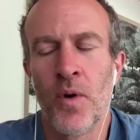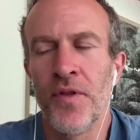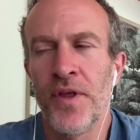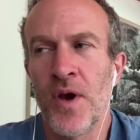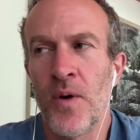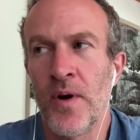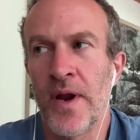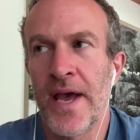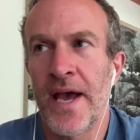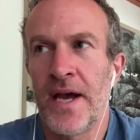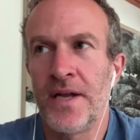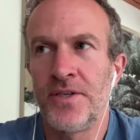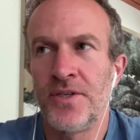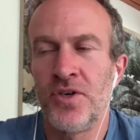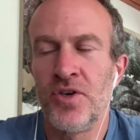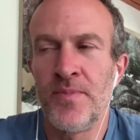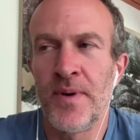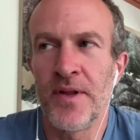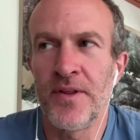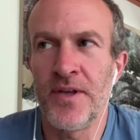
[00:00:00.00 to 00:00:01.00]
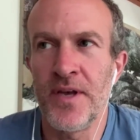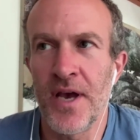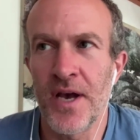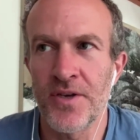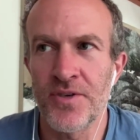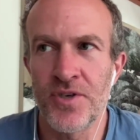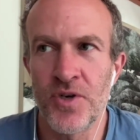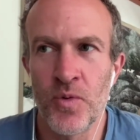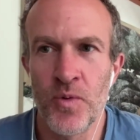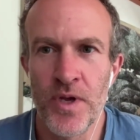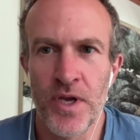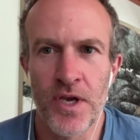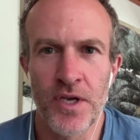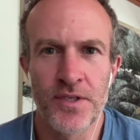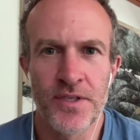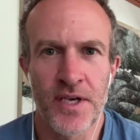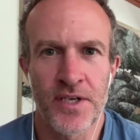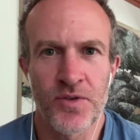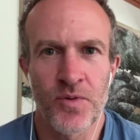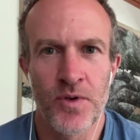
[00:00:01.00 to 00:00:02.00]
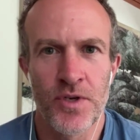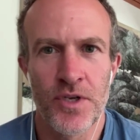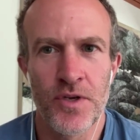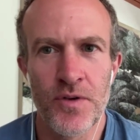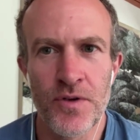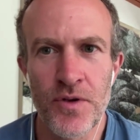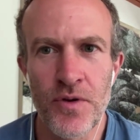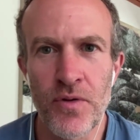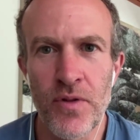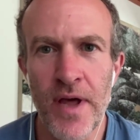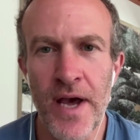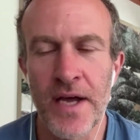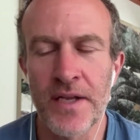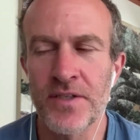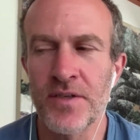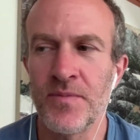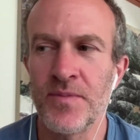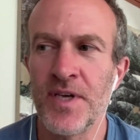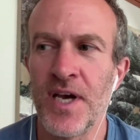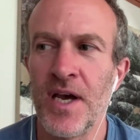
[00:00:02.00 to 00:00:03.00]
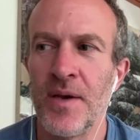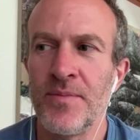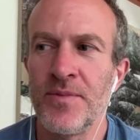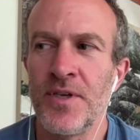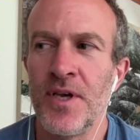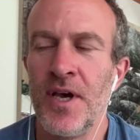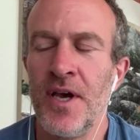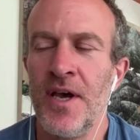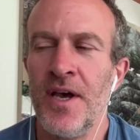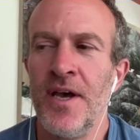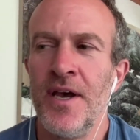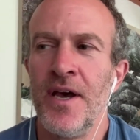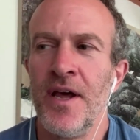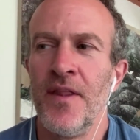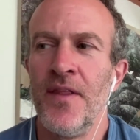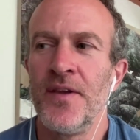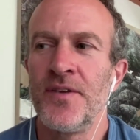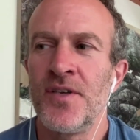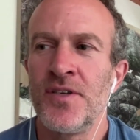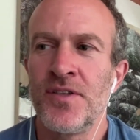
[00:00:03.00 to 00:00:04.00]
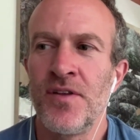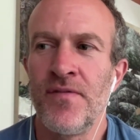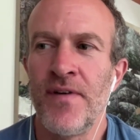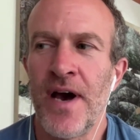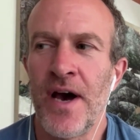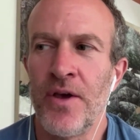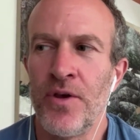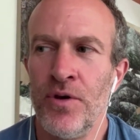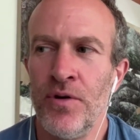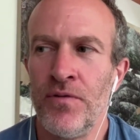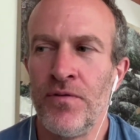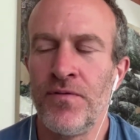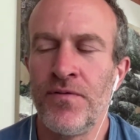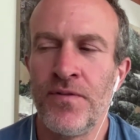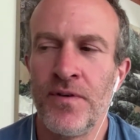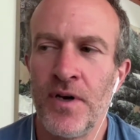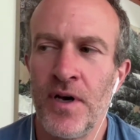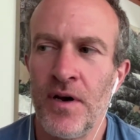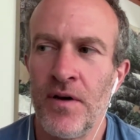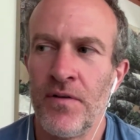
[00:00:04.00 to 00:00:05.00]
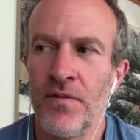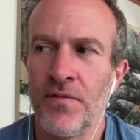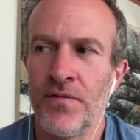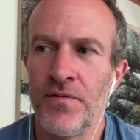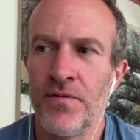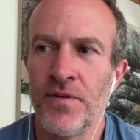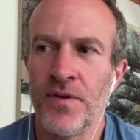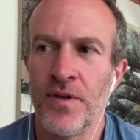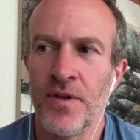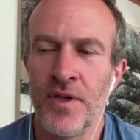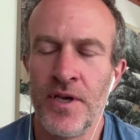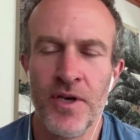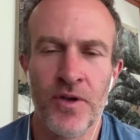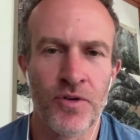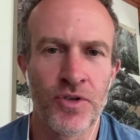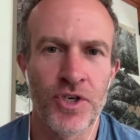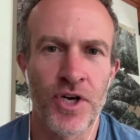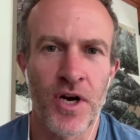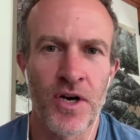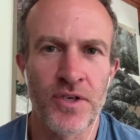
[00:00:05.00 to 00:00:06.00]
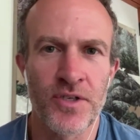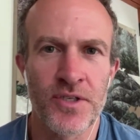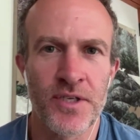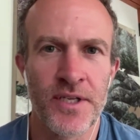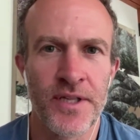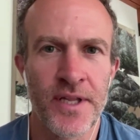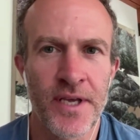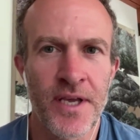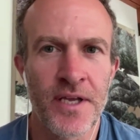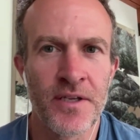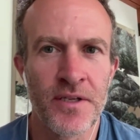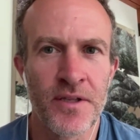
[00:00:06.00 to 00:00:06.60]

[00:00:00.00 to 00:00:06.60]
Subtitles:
One thing I want to add too about the extra week, because yes, we do that sometimes. This is the value of hill charts and